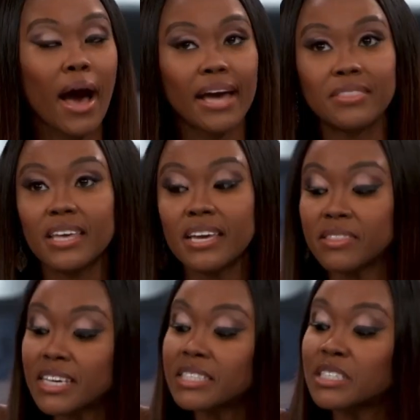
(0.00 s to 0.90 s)
I
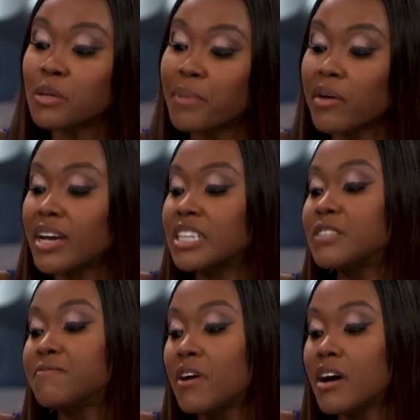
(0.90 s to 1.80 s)
think this is about
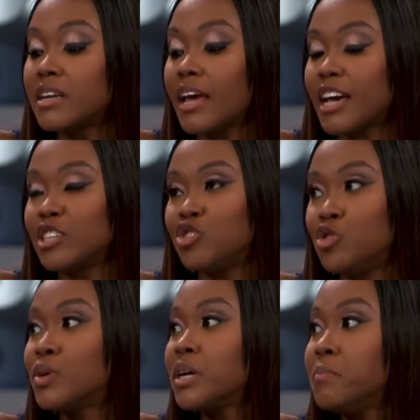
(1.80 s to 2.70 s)
as fun as
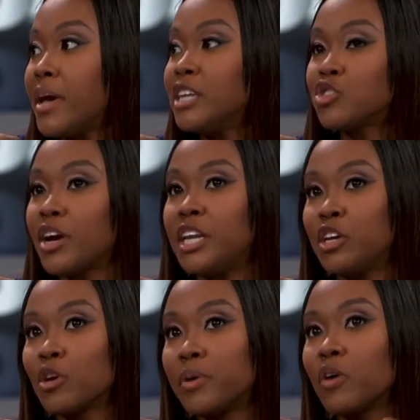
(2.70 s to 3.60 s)
you can make
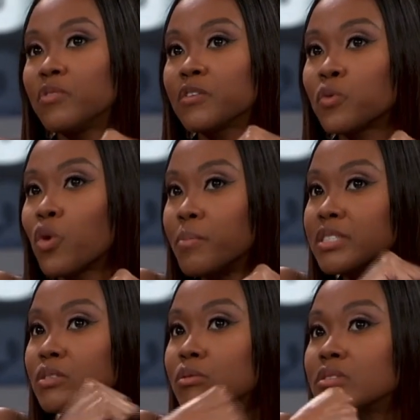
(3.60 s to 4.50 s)
training your pelvic floor
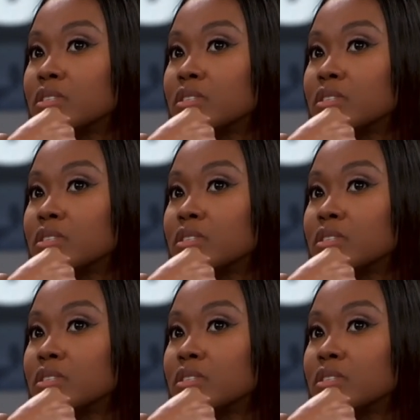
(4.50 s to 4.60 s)
muscles.